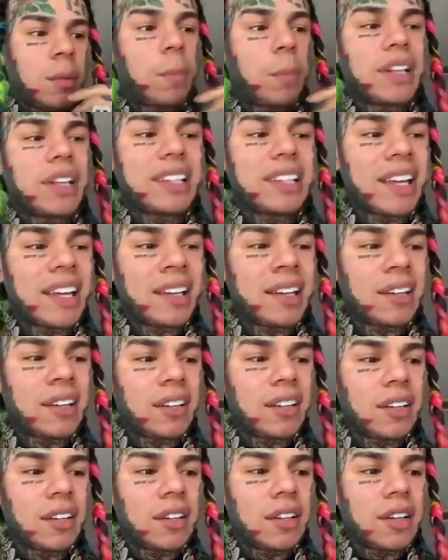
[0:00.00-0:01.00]
But
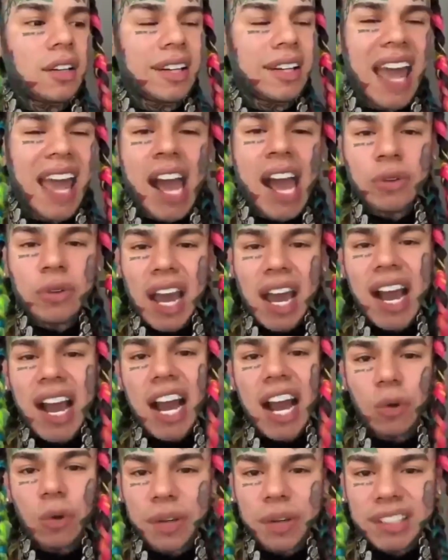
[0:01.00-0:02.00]
then now y'all
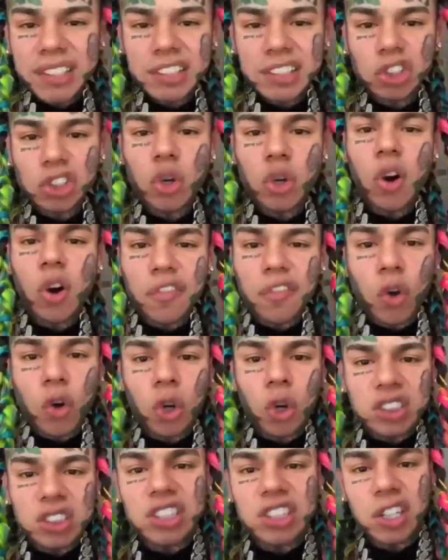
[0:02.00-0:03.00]
got a reason. So, of
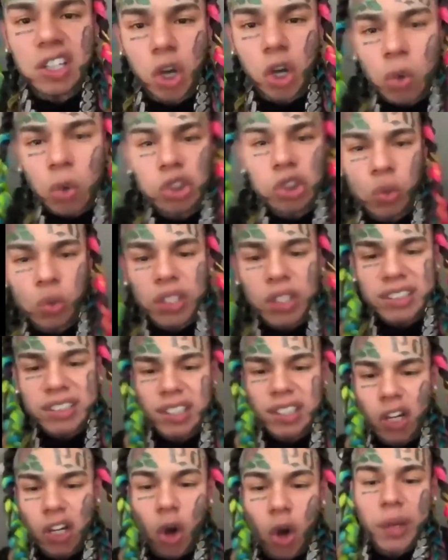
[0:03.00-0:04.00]
course, the go-to
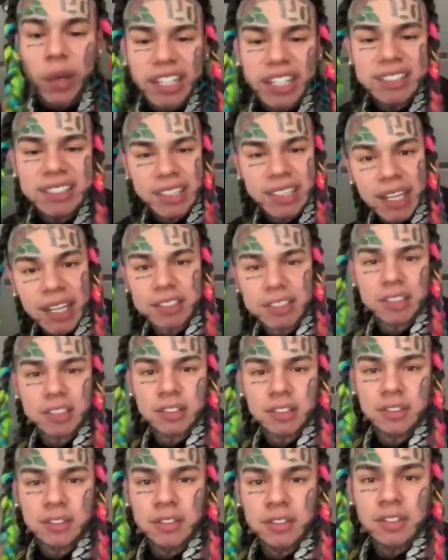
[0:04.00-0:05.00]
is, oh, he snitched.